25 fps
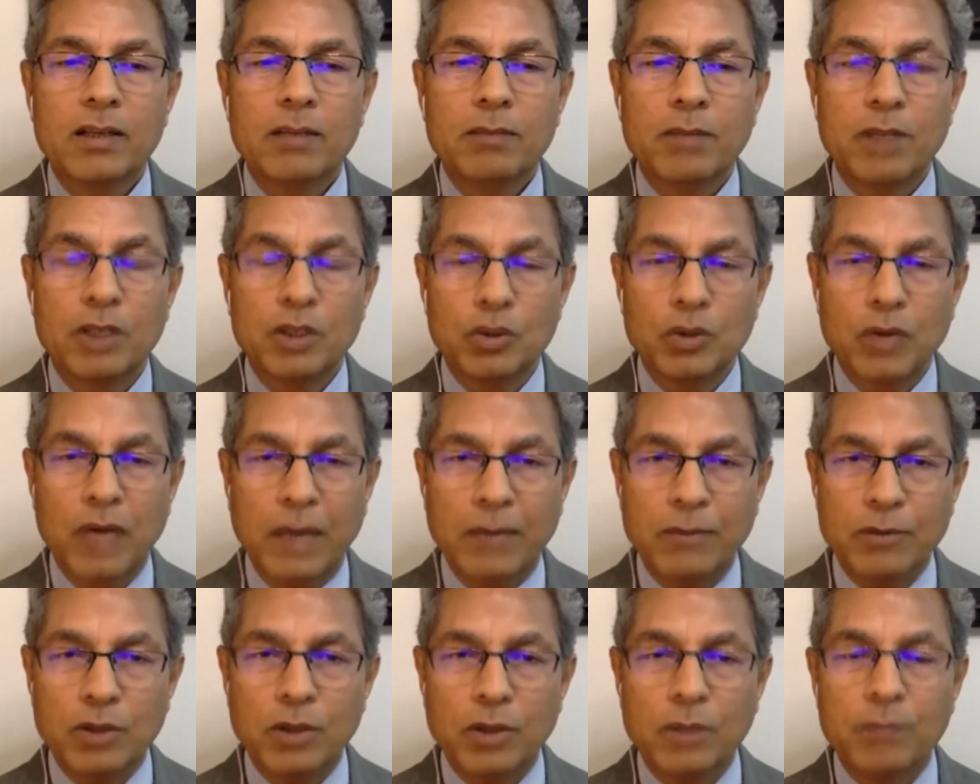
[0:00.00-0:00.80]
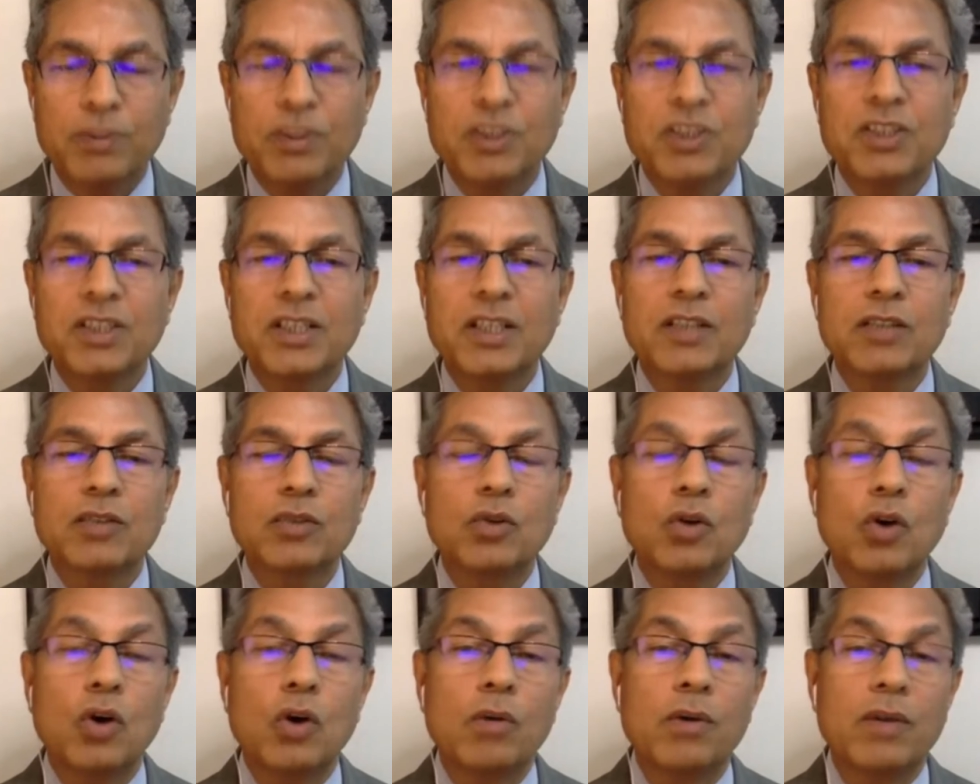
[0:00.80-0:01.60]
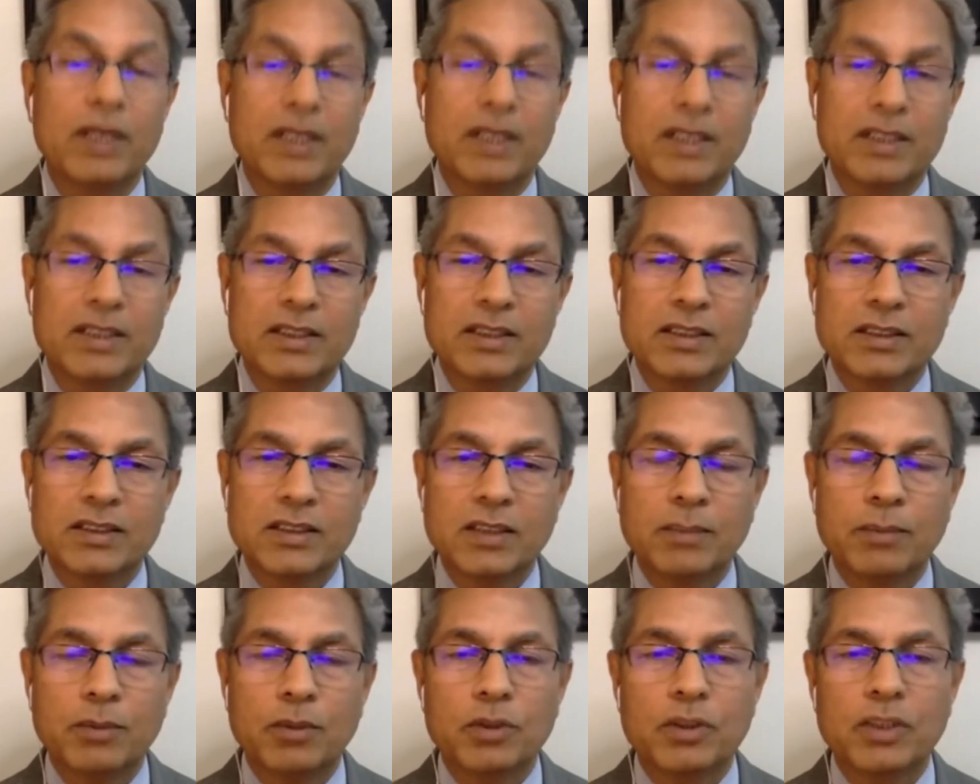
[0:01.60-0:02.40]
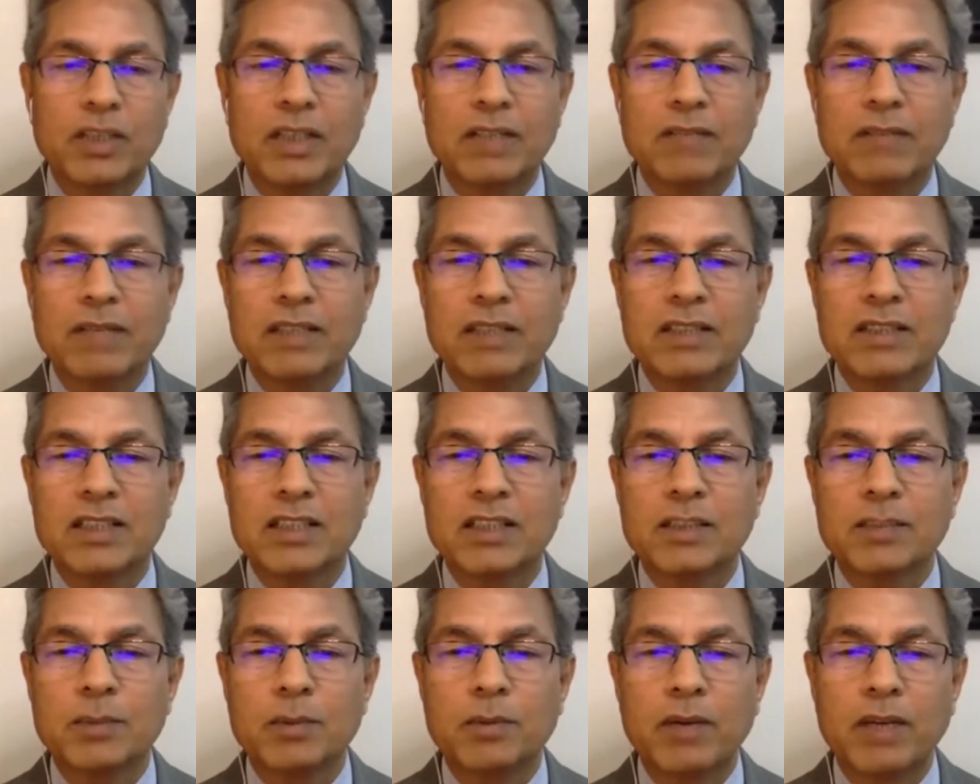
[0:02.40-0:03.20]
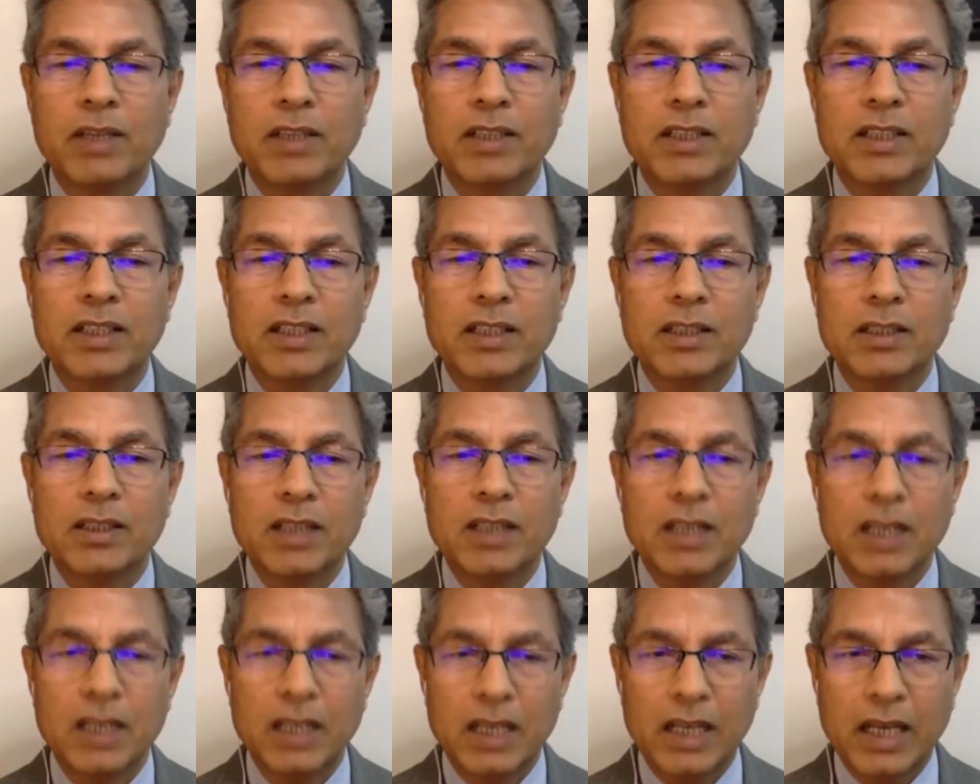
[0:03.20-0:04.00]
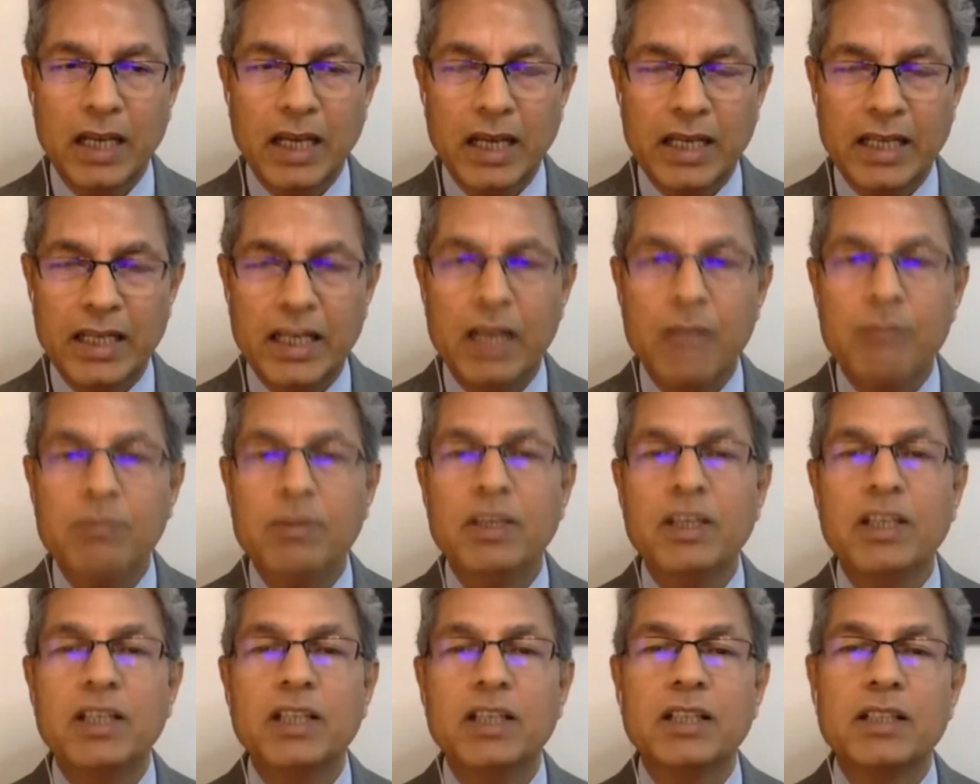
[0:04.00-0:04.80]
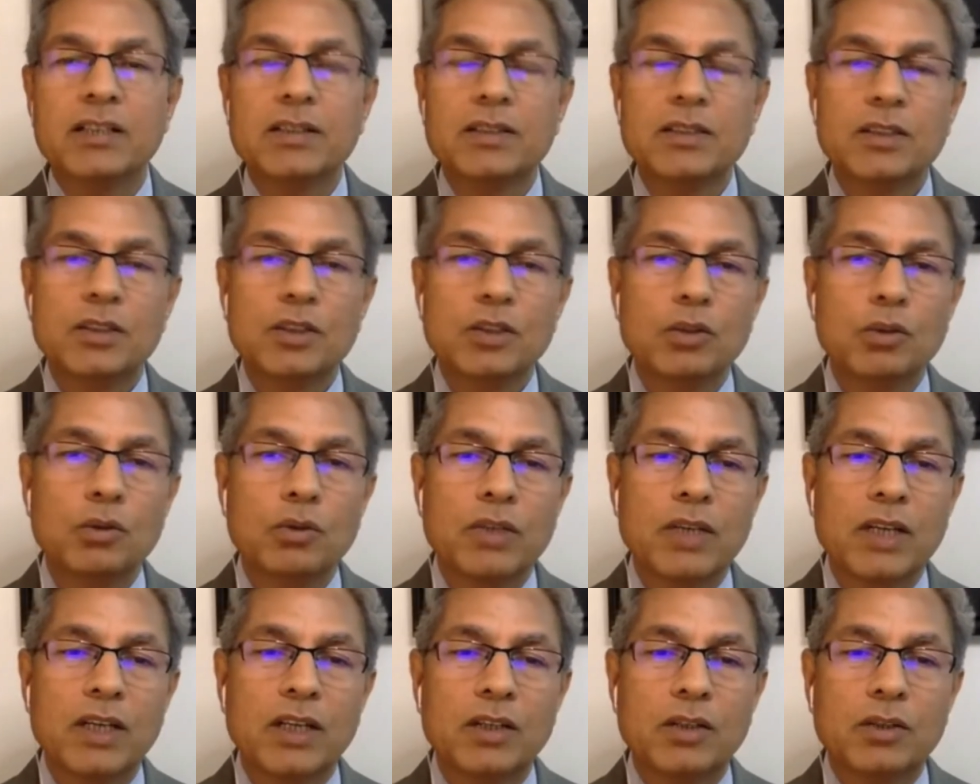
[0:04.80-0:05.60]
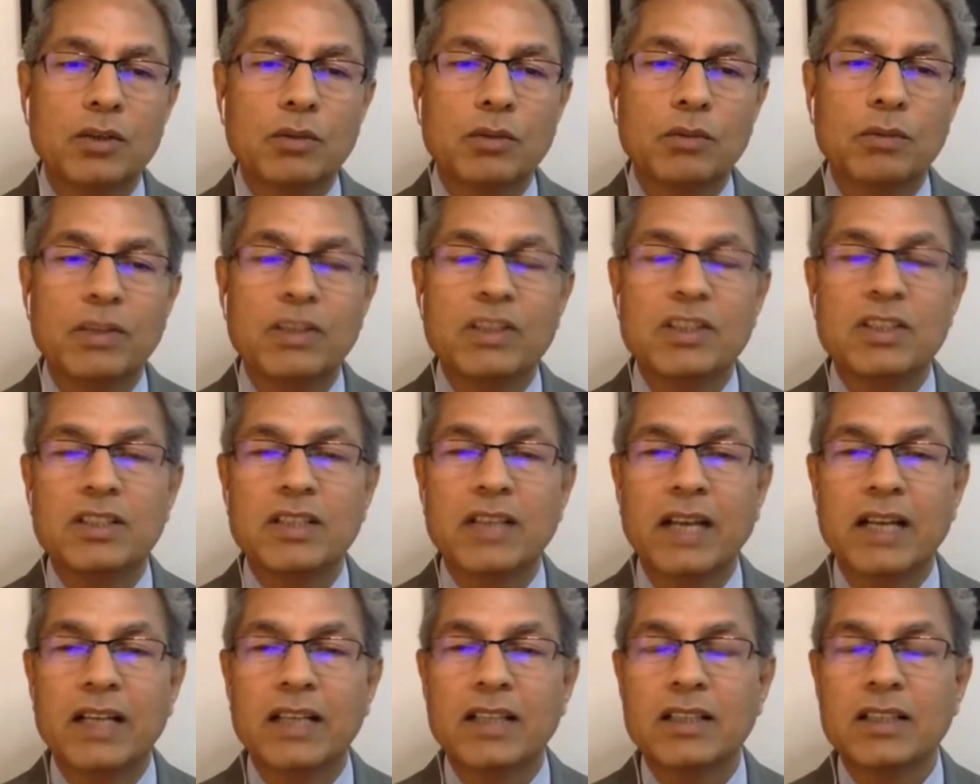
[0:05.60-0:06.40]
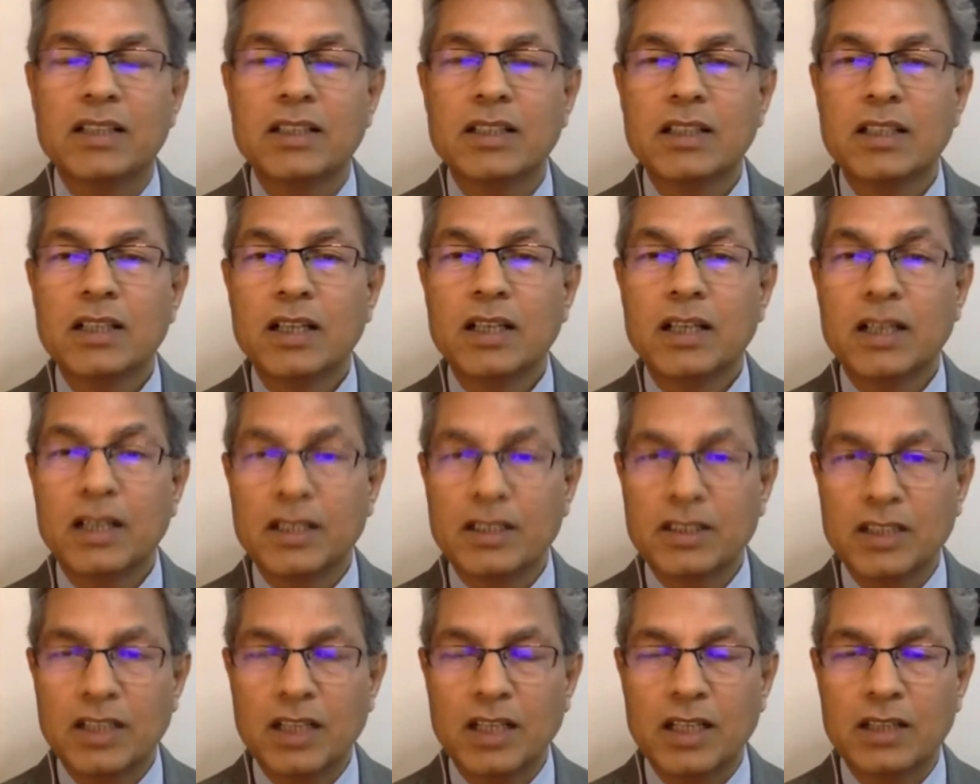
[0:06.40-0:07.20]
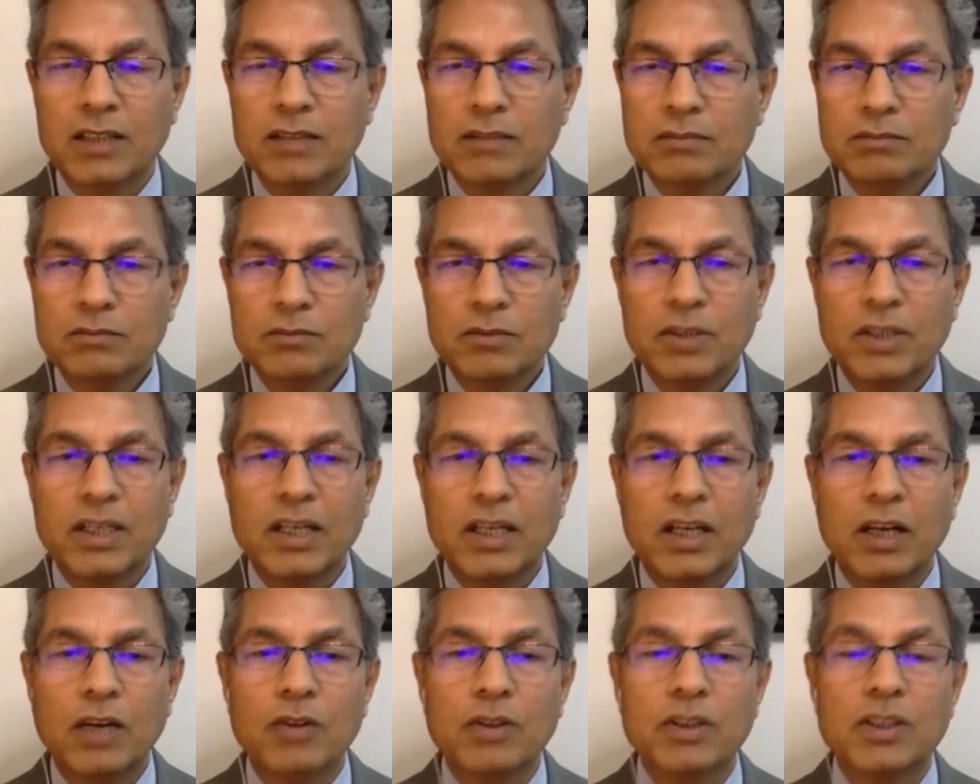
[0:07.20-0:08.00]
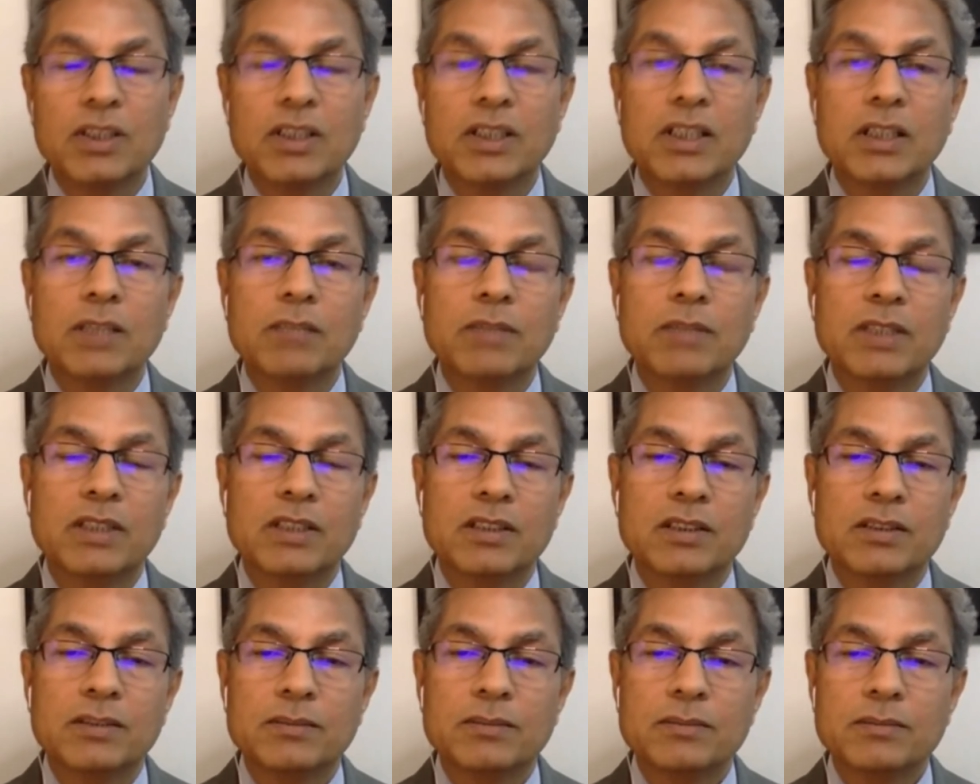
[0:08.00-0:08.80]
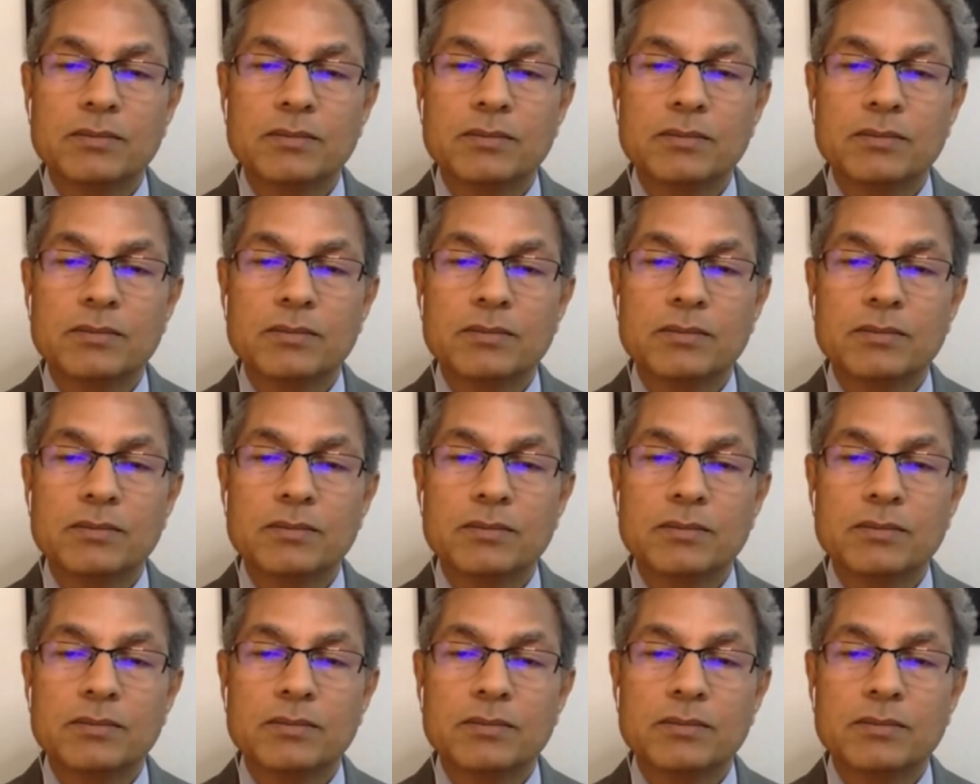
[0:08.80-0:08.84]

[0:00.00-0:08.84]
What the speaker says: But you have to appreciate covert support that West has provided in enabling Ukraine to withstand Russia. We are now in third month.